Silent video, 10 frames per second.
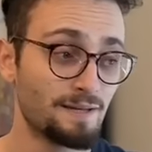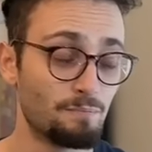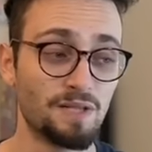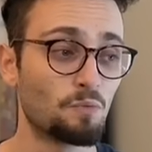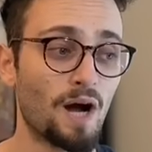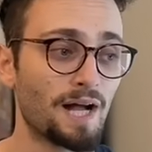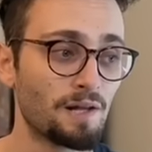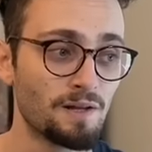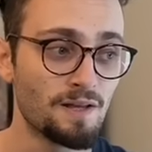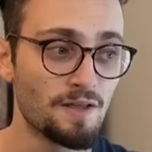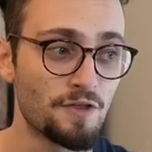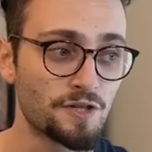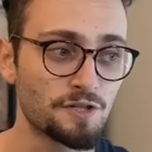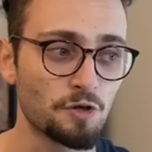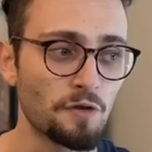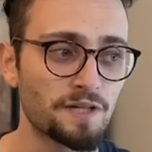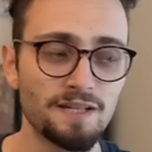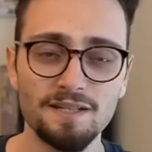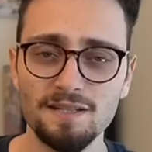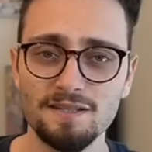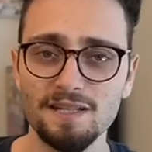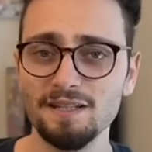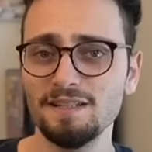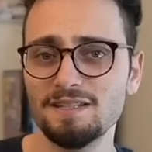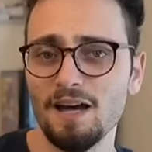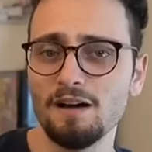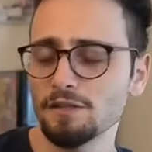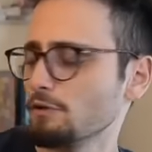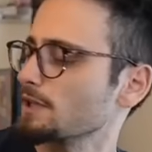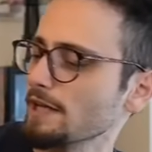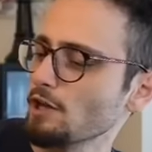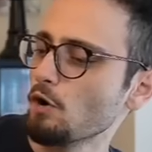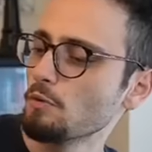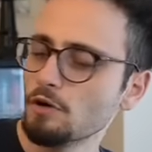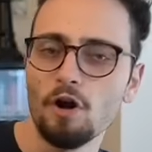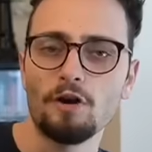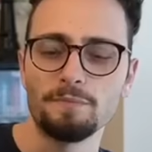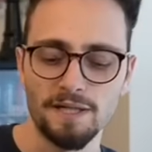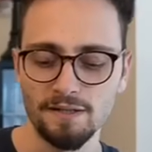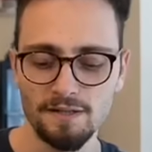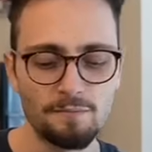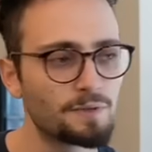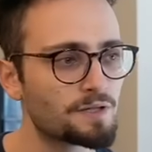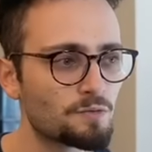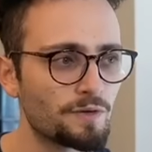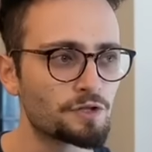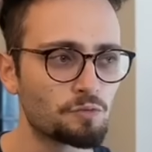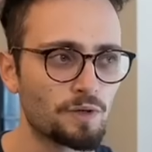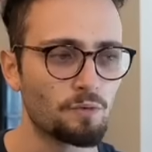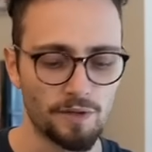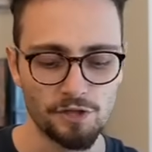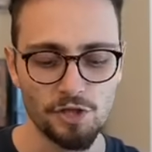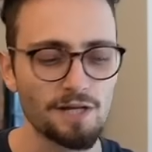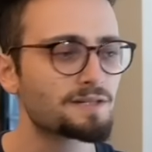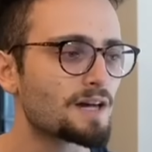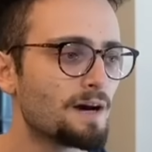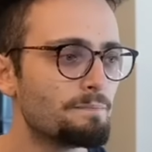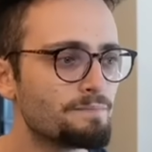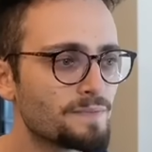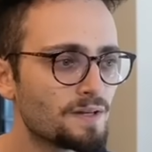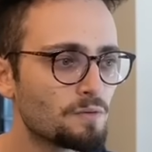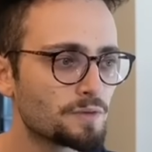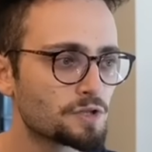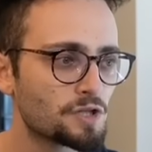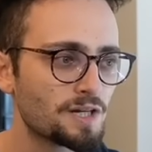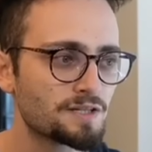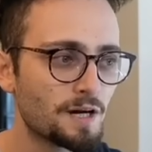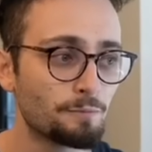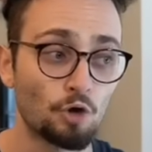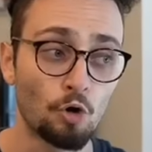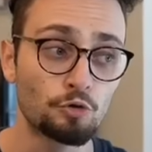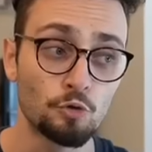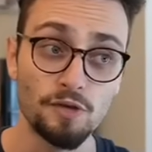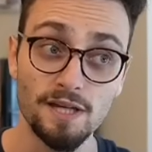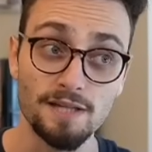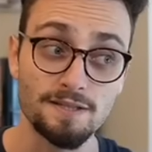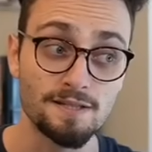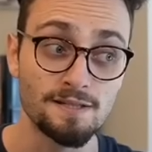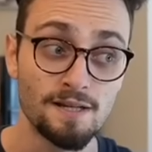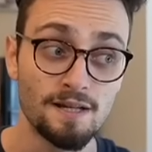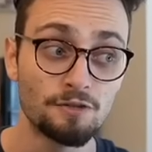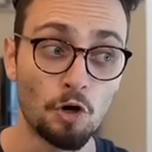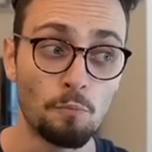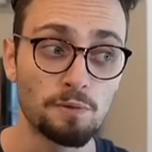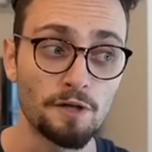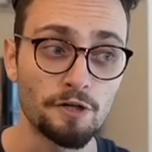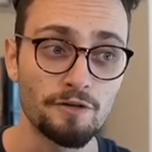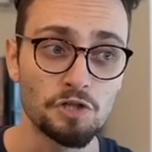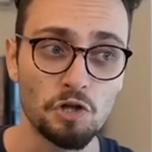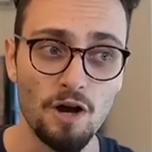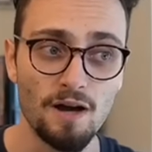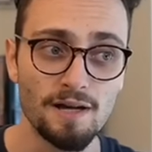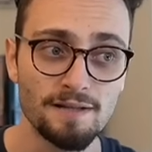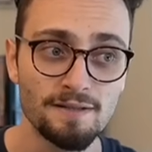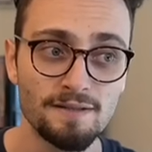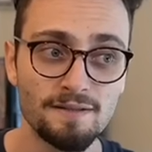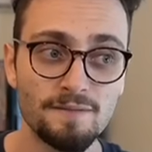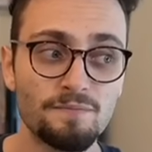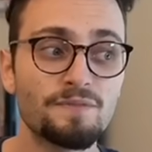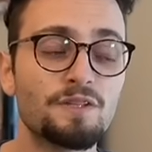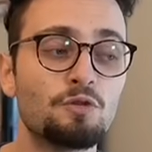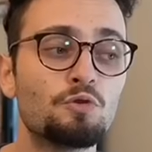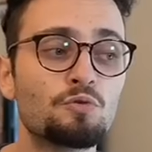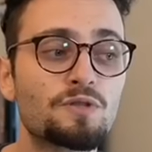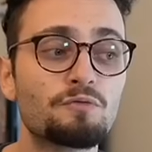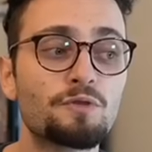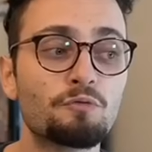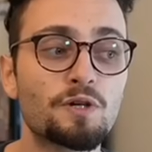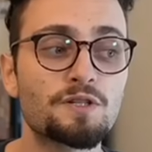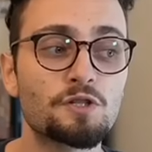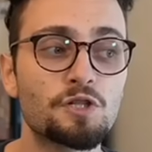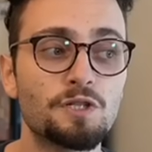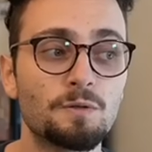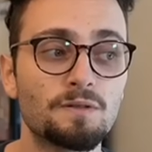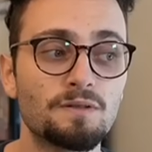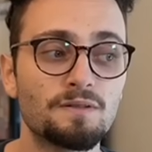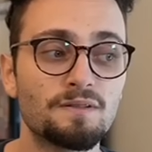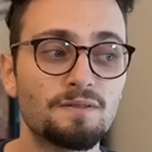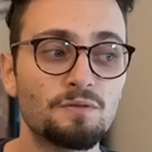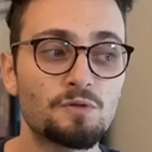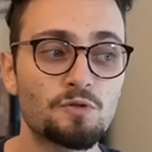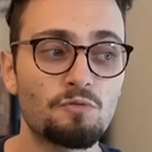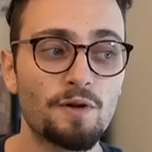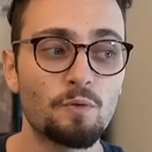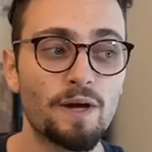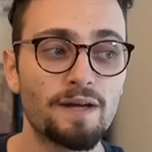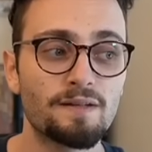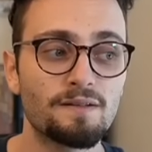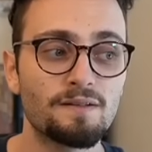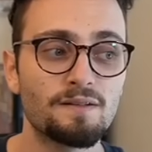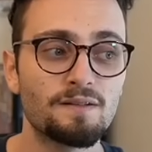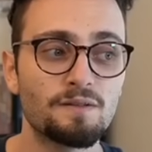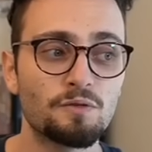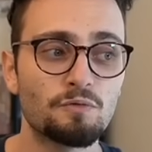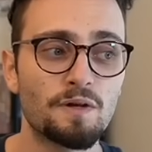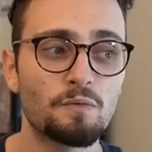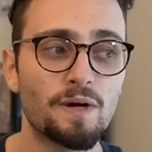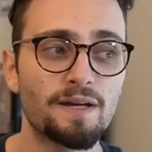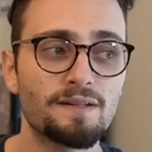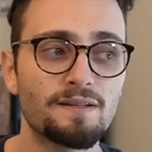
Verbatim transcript: Meanwhile, this is all the king needs. The king needs to hug the rook, like, yo, guard me. Because when the, when, when the checks come, when the checks come, don't do this, don't blunder a draw. You use the, the rook as a shield. You just run away. You run away.